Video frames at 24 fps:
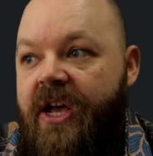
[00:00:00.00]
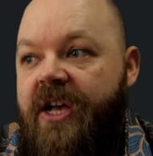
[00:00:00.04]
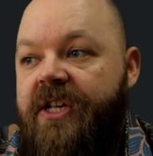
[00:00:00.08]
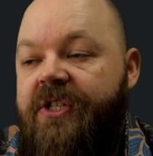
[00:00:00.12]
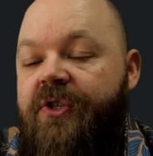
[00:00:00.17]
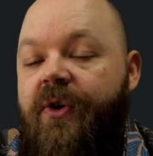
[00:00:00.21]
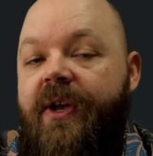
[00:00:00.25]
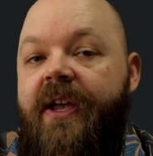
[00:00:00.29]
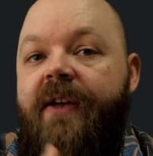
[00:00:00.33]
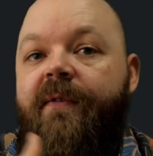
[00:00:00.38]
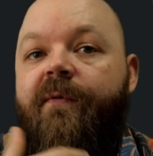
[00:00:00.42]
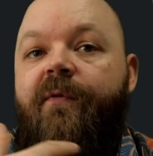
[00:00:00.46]

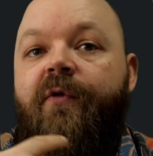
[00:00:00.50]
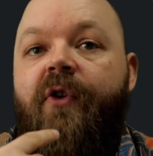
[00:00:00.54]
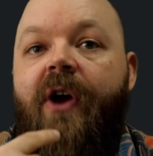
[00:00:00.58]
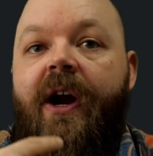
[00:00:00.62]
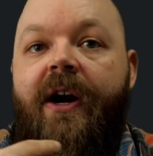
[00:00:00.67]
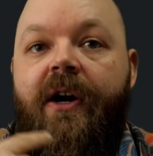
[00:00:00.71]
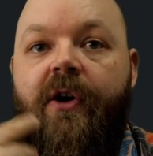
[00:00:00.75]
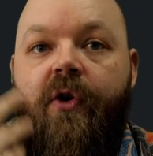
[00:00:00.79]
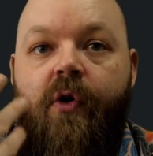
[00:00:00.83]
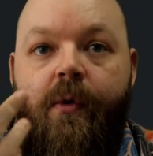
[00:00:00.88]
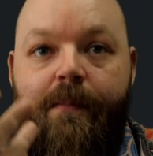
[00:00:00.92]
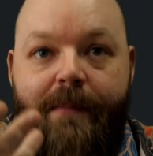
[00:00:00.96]
So if we
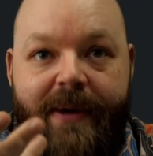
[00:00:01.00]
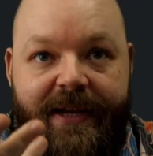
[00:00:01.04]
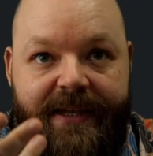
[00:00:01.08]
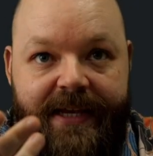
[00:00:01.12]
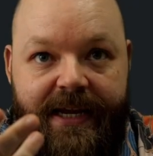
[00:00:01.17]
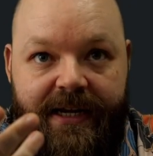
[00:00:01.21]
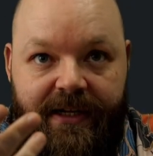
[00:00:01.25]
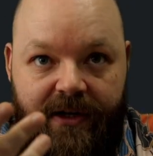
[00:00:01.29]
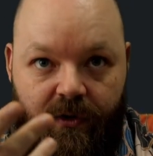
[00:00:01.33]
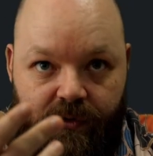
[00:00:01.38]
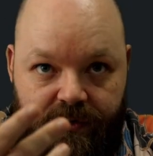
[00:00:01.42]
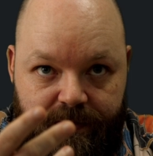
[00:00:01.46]
are
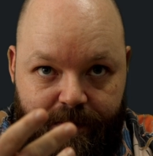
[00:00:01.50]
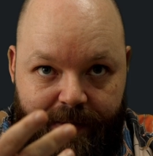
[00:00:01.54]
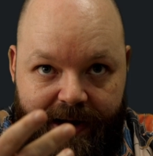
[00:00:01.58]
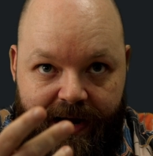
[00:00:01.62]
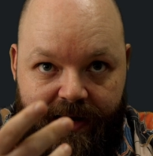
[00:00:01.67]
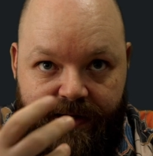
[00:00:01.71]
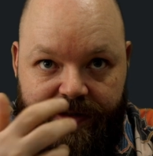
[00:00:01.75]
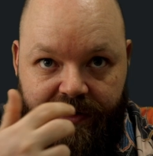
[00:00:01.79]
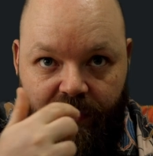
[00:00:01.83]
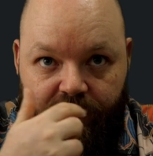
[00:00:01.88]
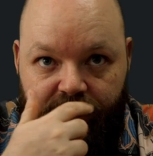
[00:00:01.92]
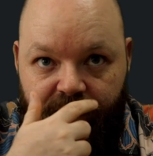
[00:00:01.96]
committing those
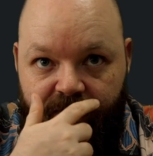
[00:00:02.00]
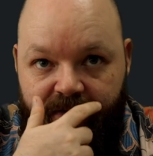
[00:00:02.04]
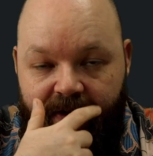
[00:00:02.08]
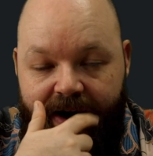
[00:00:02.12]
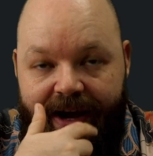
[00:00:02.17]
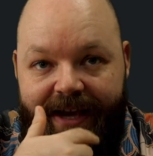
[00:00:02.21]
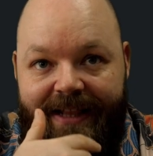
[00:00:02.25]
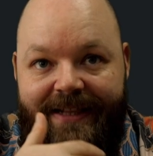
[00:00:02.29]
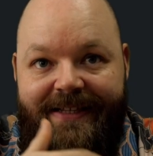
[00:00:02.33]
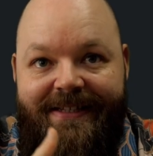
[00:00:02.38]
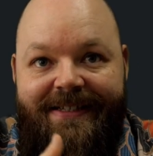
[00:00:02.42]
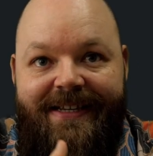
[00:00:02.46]
markdown
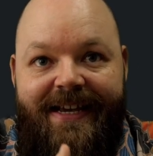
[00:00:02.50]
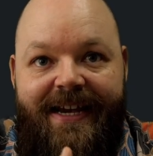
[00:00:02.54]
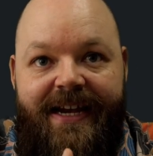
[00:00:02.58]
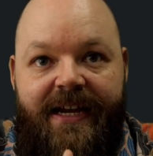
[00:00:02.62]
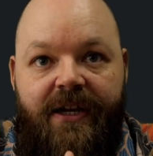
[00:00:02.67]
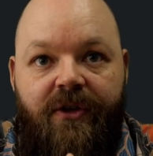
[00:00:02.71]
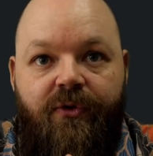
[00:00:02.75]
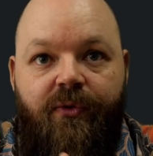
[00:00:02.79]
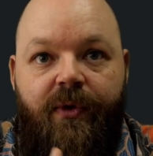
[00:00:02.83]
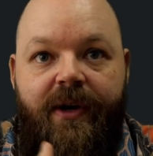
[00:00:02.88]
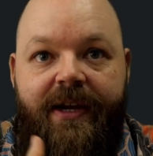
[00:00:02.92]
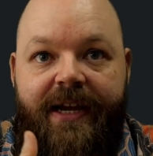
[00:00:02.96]
files
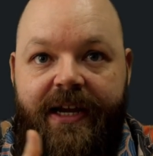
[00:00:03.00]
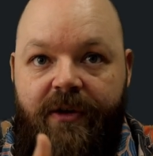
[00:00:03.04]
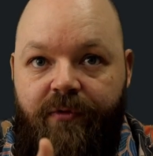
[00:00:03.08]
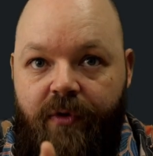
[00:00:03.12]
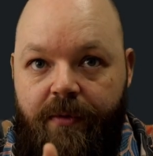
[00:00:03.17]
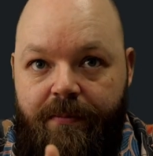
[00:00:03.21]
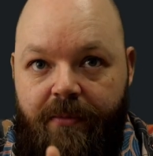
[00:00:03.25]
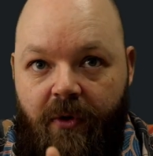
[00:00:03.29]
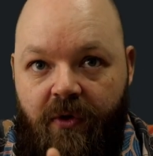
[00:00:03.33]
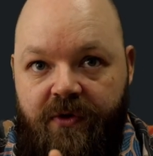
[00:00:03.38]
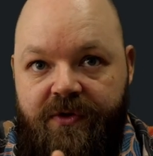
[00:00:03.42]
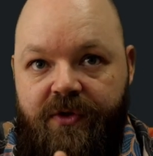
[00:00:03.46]
into a Git
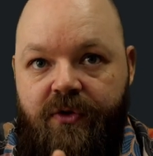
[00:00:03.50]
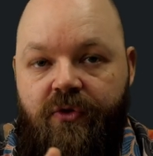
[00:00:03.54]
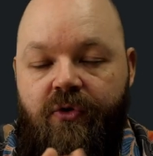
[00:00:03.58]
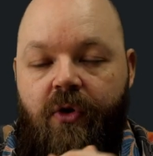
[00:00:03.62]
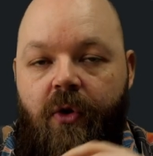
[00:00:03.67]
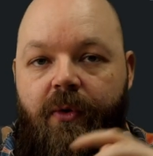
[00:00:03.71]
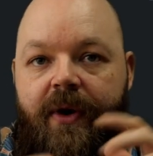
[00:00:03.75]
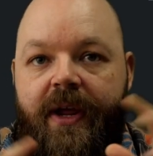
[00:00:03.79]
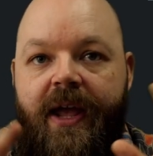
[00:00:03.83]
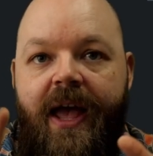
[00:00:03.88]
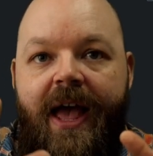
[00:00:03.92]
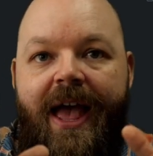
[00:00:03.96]

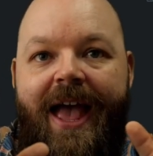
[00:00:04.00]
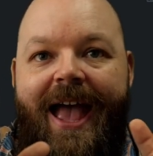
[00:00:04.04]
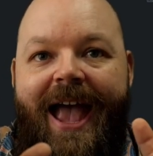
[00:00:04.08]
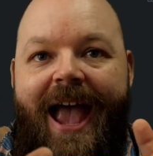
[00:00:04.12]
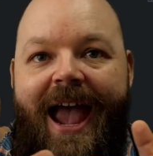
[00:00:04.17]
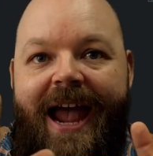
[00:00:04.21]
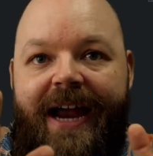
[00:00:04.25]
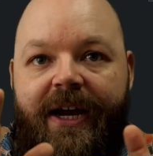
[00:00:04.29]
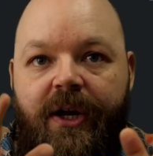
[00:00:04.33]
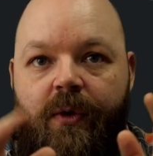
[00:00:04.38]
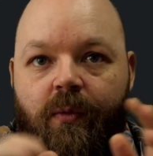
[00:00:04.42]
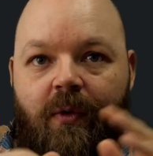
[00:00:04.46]
repository
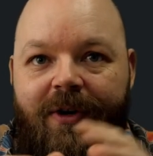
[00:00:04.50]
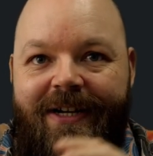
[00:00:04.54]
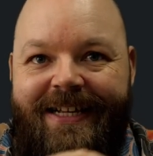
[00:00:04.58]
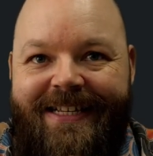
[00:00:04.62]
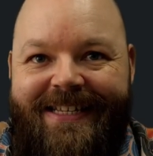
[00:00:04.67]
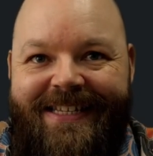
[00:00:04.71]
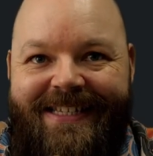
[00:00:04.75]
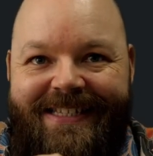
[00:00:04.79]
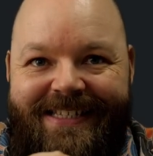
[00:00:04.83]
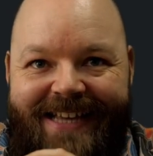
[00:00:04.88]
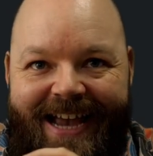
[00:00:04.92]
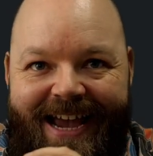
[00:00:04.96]
and you want to
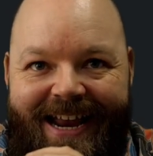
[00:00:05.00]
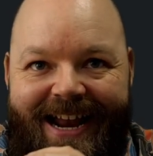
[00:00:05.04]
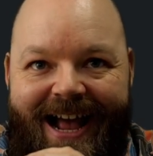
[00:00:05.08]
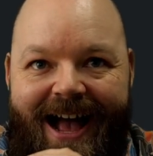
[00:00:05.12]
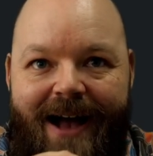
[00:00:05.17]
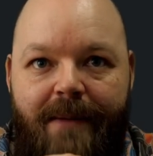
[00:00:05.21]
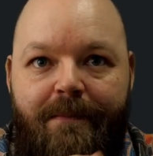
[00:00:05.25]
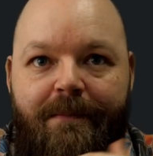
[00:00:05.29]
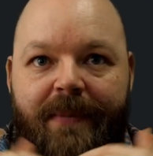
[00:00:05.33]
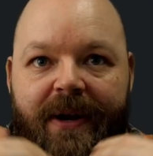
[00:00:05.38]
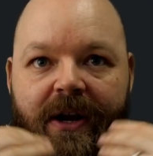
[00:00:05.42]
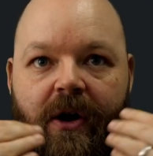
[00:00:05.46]
set
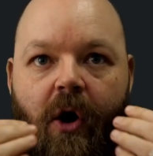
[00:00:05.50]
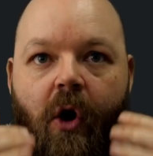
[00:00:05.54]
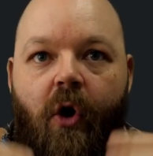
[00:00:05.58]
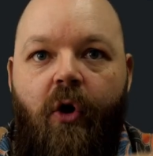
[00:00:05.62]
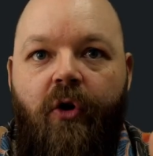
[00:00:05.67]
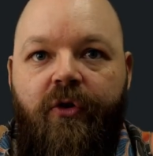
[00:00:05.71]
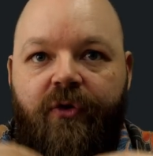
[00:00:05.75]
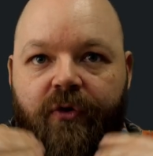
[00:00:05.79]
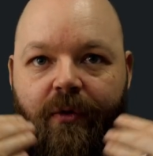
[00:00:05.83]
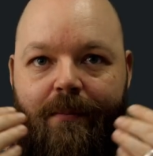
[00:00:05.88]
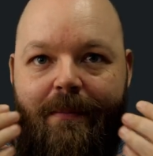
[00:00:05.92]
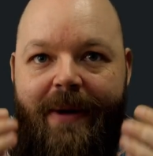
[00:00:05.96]
up an
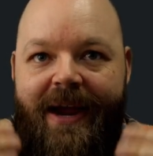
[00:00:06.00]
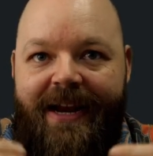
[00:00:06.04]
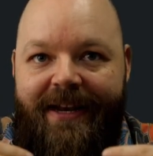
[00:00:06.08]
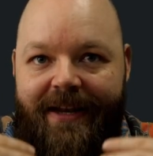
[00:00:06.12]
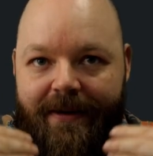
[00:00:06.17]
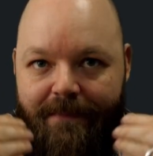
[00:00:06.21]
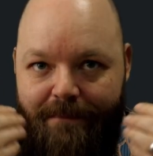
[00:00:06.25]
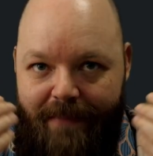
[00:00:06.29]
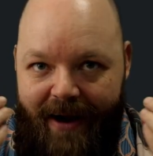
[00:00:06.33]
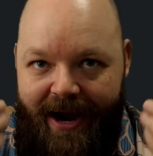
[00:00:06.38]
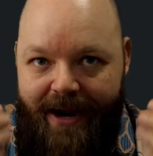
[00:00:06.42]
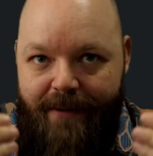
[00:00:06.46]

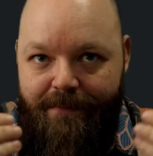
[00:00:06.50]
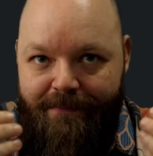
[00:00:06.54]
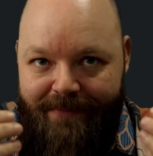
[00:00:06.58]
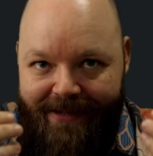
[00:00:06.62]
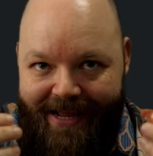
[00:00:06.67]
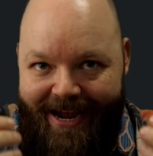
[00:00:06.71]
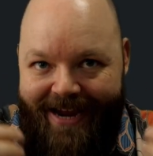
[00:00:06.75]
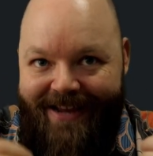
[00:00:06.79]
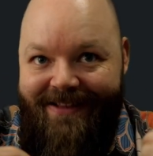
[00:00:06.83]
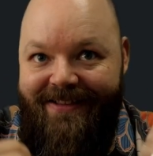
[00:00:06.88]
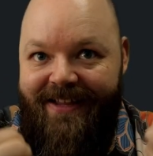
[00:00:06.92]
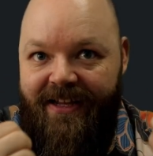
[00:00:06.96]
automated
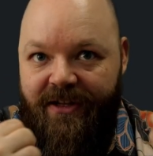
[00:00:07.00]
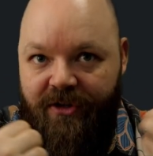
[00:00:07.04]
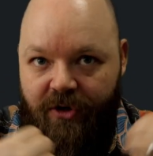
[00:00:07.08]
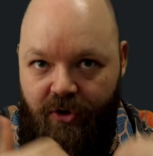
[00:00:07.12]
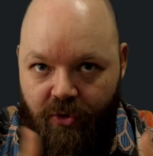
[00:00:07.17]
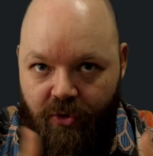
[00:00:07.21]
pipeline that